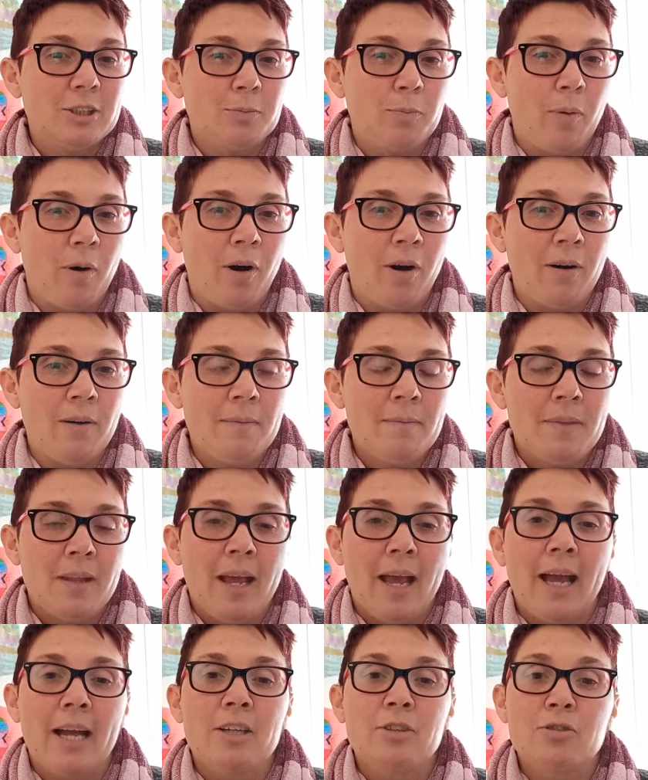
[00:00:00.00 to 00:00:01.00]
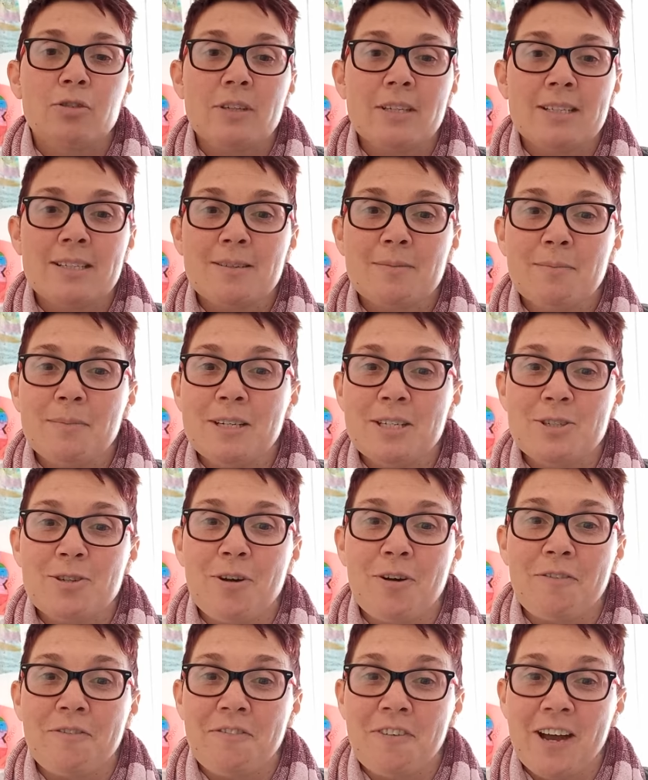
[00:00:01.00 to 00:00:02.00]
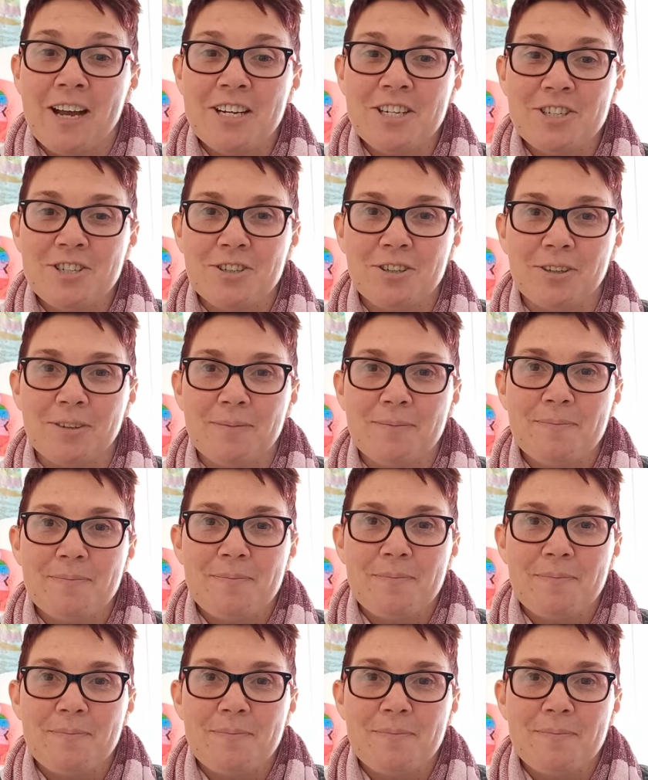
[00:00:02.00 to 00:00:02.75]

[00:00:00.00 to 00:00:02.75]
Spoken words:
spa and treated me to a facial.